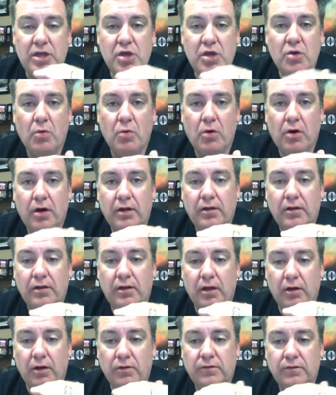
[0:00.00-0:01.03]
And you
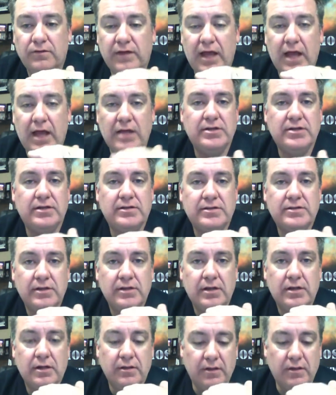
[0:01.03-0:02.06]
want those
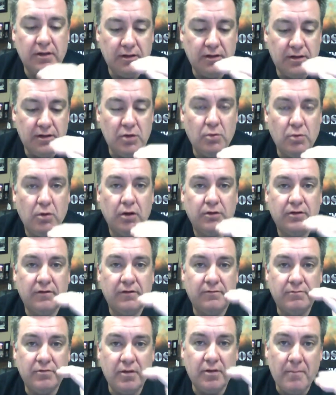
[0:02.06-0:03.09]
edges, the, you
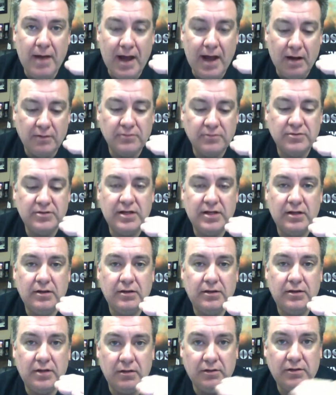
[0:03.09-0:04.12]
want the, the mountains
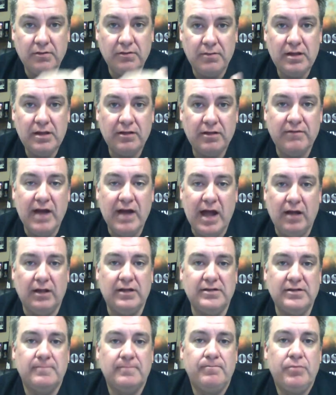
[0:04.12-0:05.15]
and to, to meet the
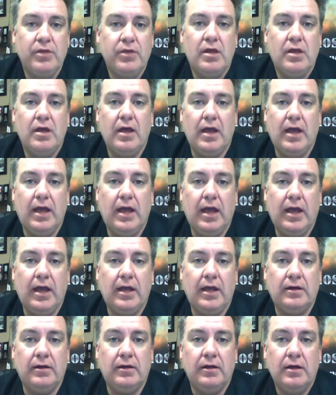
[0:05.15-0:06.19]
valleys.
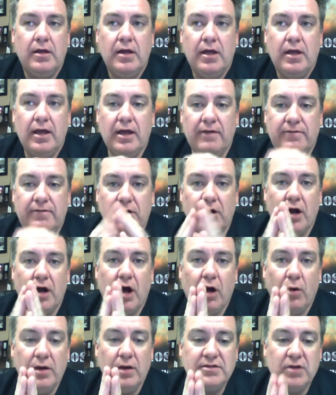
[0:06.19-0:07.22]
And if
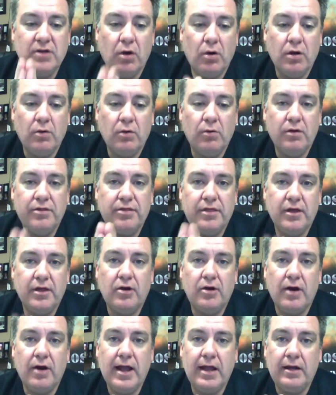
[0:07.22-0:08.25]
you're always going with
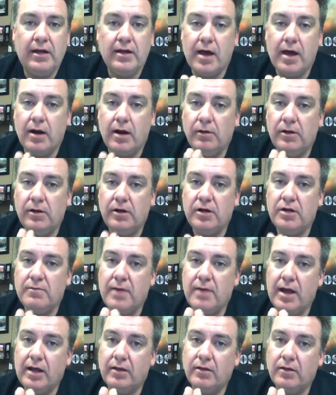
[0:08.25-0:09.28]
the grain, not only are
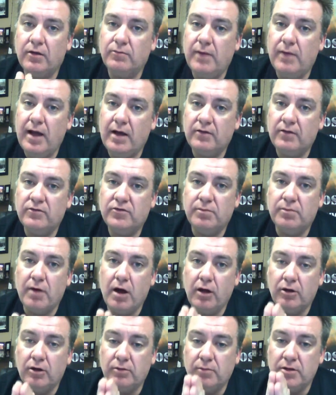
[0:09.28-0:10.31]
you making those mountains
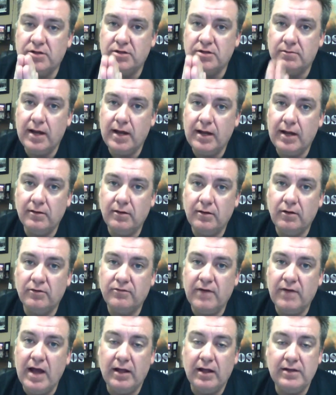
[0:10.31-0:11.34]
smaller, but you're making
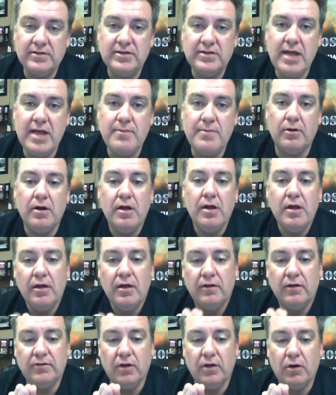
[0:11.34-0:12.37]
those valleys deeper.
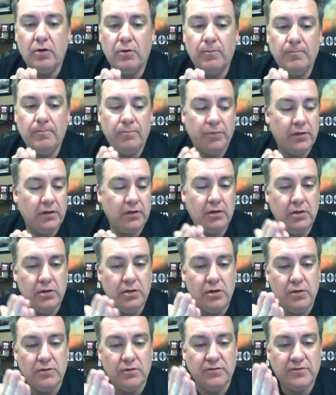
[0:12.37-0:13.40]
So
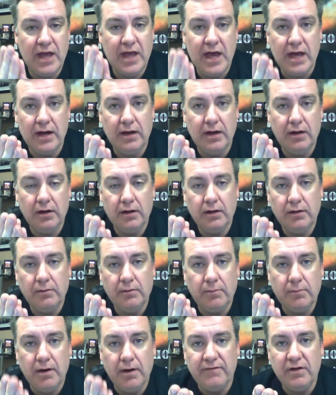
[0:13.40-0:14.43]
use that
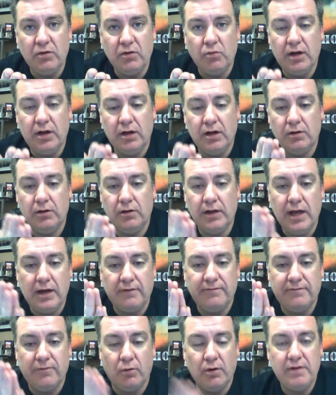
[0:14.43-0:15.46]
buffing wheel
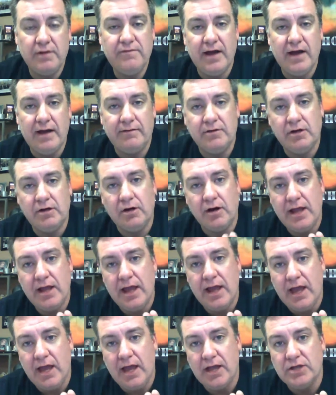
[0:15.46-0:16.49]
at a forty-five
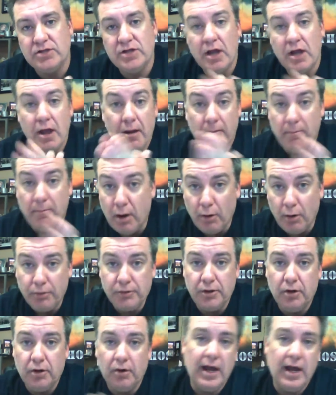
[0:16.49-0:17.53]
degree edge,
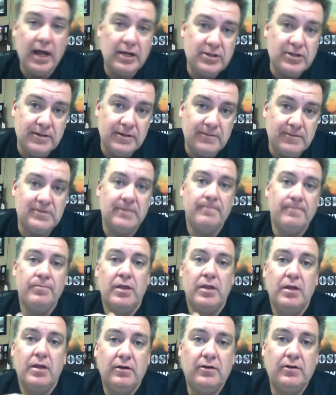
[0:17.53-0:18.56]
both directions
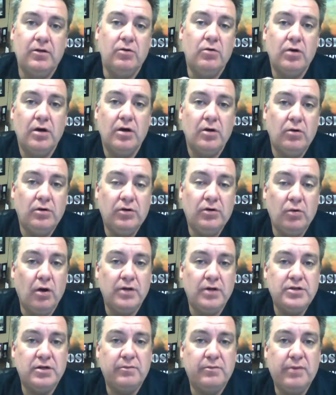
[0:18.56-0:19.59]
to uh, to
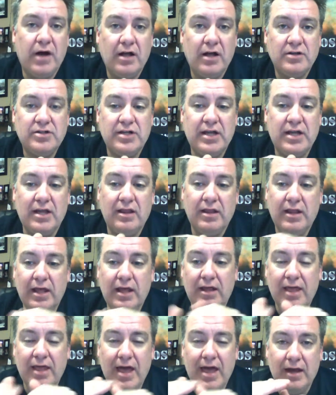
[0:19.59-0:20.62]
what you're polishing,
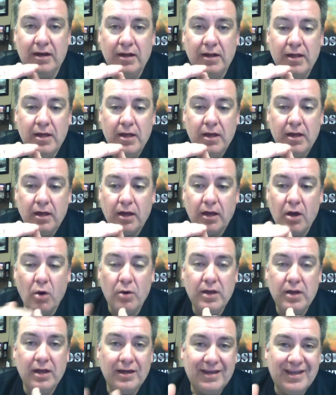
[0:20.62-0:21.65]
and, and that
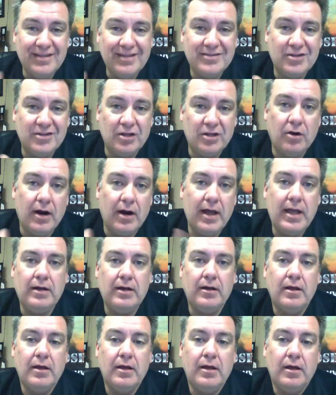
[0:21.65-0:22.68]
going against the
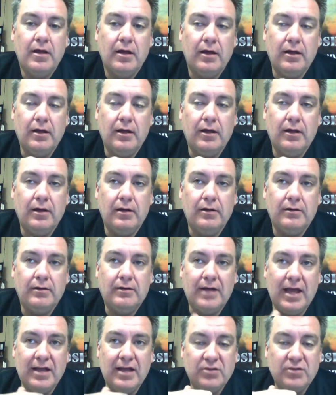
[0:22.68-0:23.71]
grain uh,
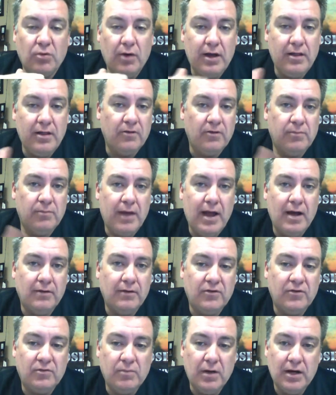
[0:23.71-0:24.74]
takes away those
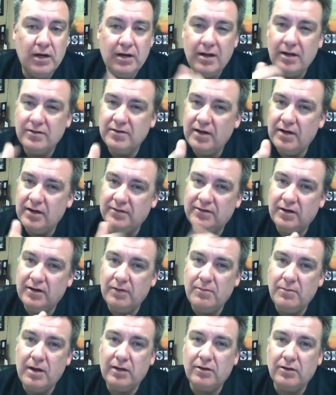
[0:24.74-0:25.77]
mountains, but it doesn't
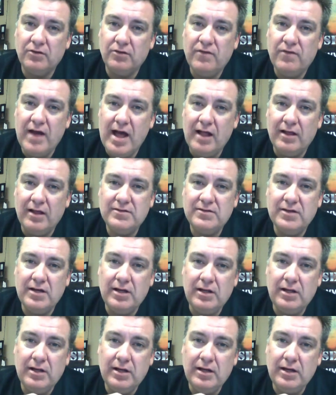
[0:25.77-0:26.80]
necessarily make those valleys
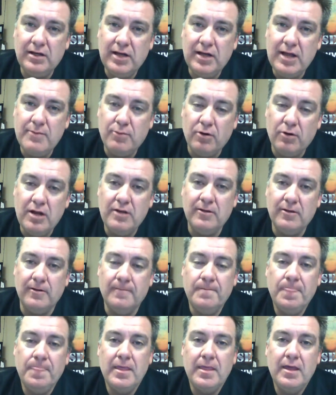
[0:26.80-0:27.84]
any any deeper
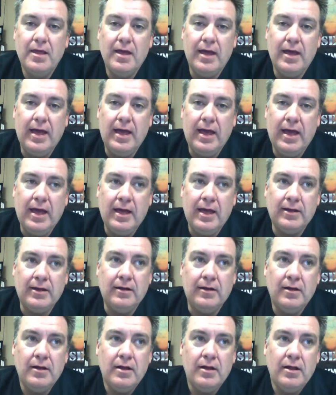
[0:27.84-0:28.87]
either.
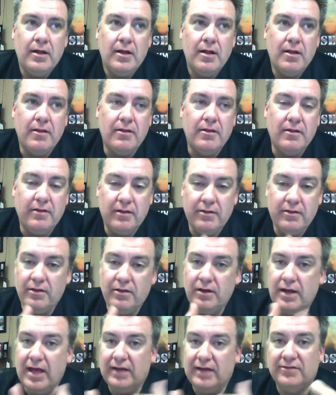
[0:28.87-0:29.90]
And the
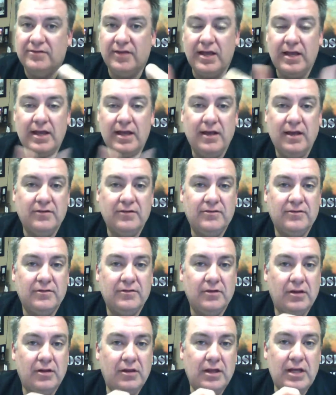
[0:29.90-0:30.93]
the next thing
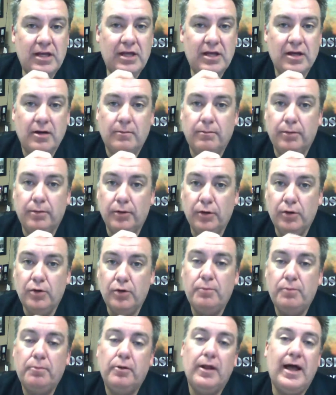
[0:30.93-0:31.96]
is the
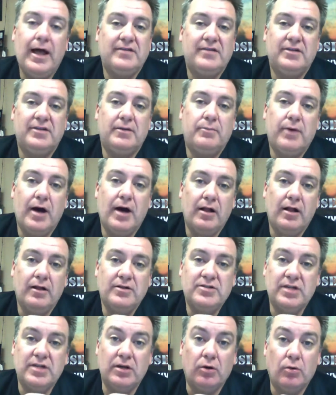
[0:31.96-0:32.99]
blue plastic
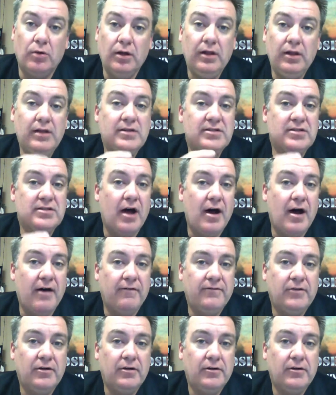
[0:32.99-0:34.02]
polish and a really
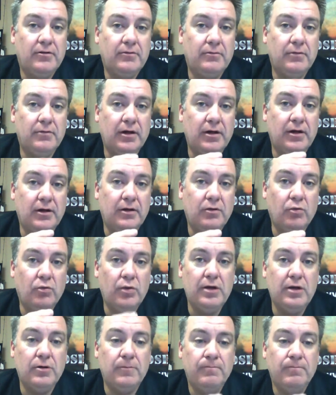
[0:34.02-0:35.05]
soft uh,
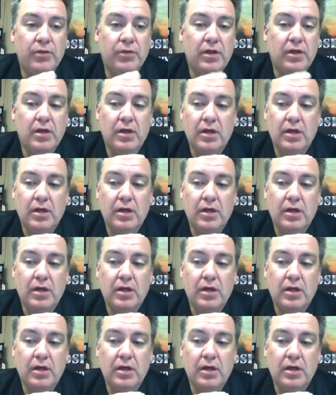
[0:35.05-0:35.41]
wheel.